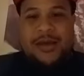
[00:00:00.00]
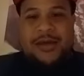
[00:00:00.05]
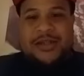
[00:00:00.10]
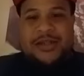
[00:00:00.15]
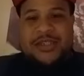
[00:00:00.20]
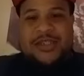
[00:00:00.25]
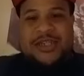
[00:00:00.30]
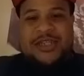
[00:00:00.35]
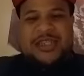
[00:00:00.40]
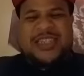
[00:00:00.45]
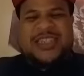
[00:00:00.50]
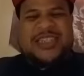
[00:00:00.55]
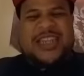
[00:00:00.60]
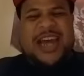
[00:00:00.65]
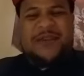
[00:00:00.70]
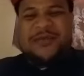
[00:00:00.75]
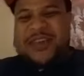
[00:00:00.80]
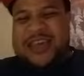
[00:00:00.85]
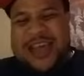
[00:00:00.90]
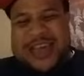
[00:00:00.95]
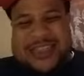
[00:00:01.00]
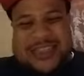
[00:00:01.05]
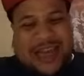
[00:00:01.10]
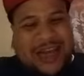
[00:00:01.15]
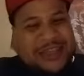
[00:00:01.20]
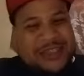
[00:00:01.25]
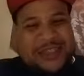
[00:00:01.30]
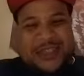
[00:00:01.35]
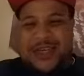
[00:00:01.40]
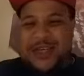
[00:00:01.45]
Sister Steph Kinsey,
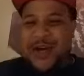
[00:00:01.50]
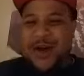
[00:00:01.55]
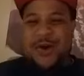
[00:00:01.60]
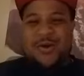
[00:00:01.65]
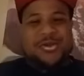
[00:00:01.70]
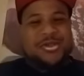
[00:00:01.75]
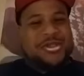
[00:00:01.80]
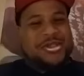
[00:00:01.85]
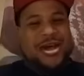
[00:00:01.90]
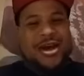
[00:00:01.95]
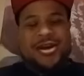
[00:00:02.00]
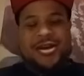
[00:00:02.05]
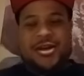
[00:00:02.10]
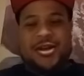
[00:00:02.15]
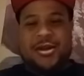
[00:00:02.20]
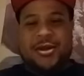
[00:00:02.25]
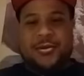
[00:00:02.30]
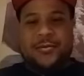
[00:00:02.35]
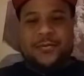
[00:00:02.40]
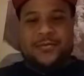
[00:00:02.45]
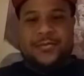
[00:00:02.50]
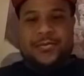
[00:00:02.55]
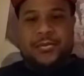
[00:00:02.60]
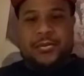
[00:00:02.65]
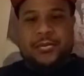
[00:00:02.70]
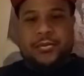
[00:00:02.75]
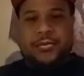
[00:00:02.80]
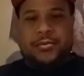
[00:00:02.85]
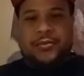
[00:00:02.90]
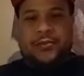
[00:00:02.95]
I'll see you on Sunday.
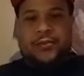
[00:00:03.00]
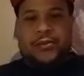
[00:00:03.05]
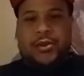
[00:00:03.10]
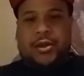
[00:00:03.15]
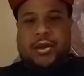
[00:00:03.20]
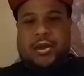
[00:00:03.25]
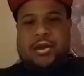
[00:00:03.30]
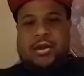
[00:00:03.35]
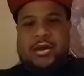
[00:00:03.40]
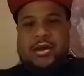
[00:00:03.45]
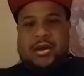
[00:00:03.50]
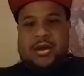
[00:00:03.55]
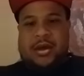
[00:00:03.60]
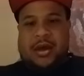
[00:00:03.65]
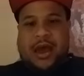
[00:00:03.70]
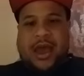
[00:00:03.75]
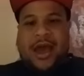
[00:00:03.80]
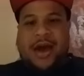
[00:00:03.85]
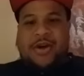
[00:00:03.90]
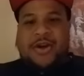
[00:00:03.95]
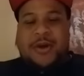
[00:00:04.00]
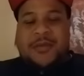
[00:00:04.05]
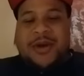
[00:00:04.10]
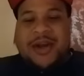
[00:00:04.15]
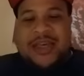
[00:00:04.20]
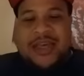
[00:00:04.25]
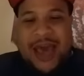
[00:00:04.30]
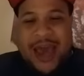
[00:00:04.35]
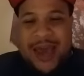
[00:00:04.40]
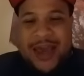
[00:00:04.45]
Elder
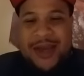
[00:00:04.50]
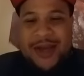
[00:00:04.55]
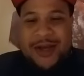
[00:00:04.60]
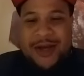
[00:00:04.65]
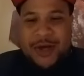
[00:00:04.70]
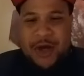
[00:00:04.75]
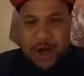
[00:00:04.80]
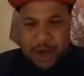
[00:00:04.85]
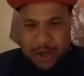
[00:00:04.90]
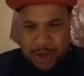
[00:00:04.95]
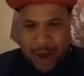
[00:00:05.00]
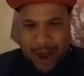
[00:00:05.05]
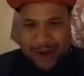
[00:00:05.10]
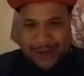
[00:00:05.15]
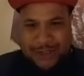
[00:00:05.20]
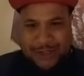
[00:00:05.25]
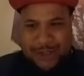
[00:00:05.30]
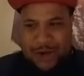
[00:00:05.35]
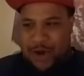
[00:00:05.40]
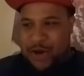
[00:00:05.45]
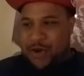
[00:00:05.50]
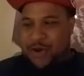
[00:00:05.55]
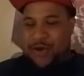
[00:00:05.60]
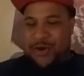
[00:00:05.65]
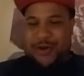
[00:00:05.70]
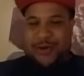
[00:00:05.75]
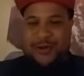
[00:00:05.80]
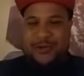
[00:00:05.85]
McKay, good night, sir.